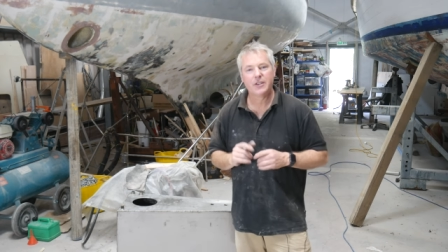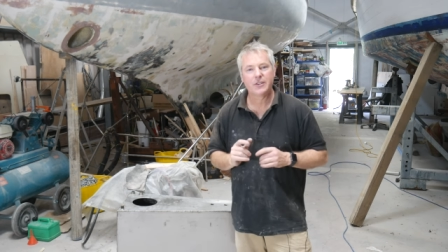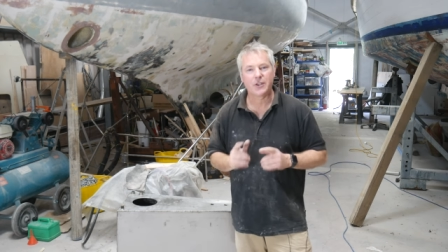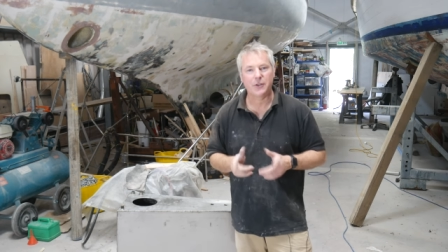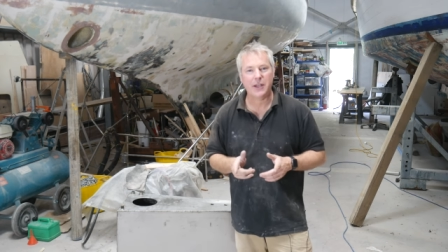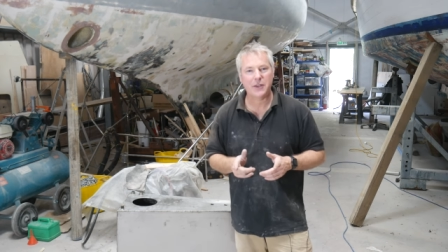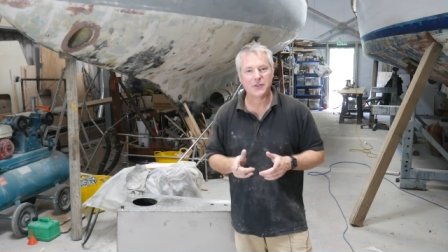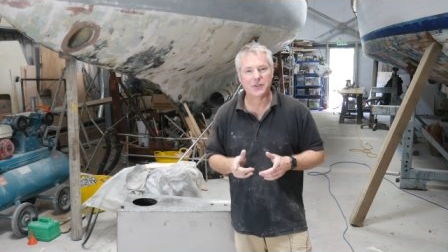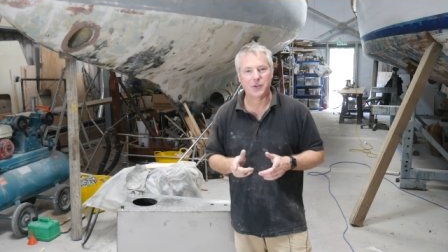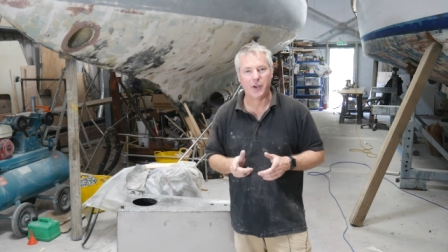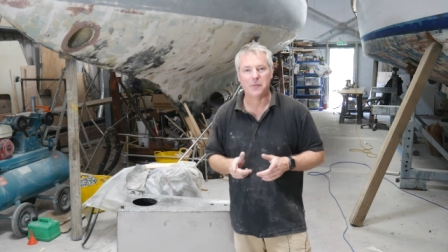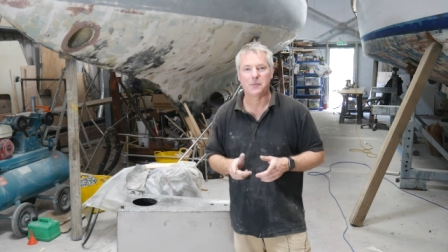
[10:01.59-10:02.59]
So now's the
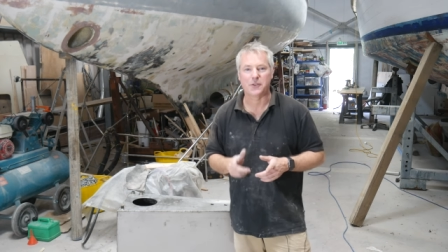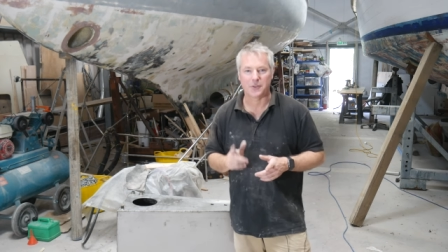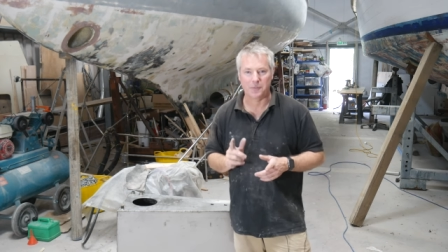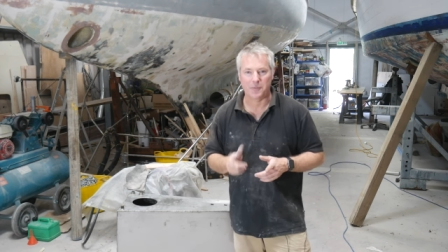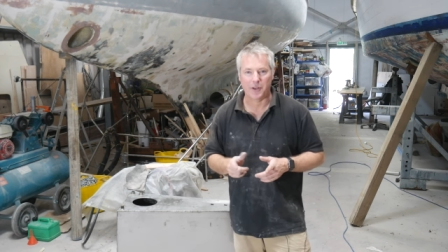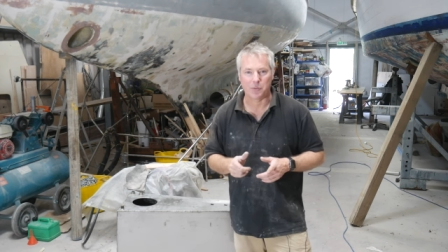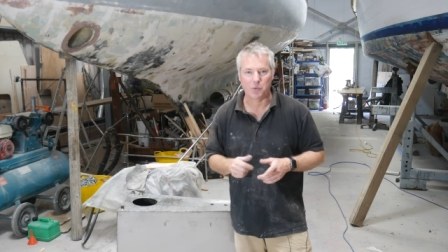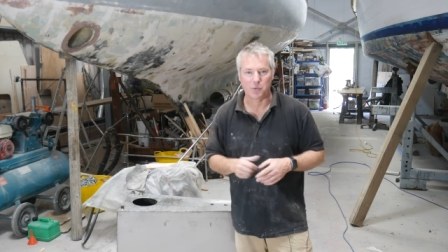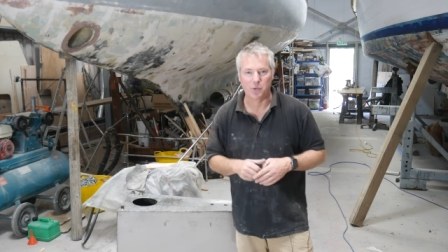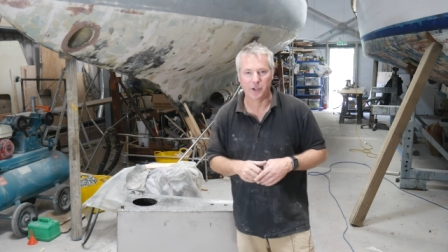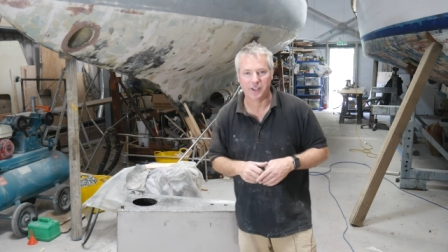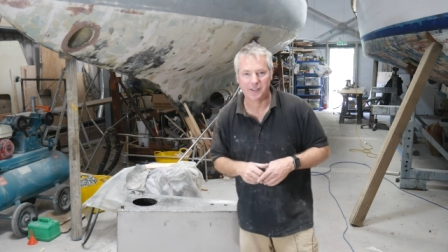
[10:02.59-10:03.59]
time for some fun
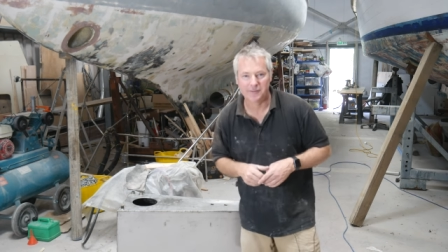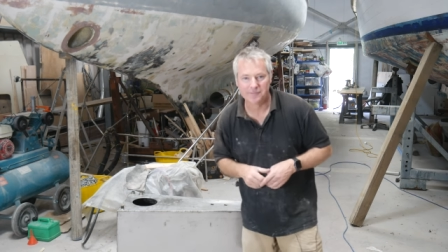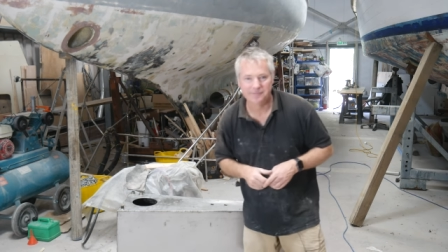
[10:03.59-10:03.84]
woodwork.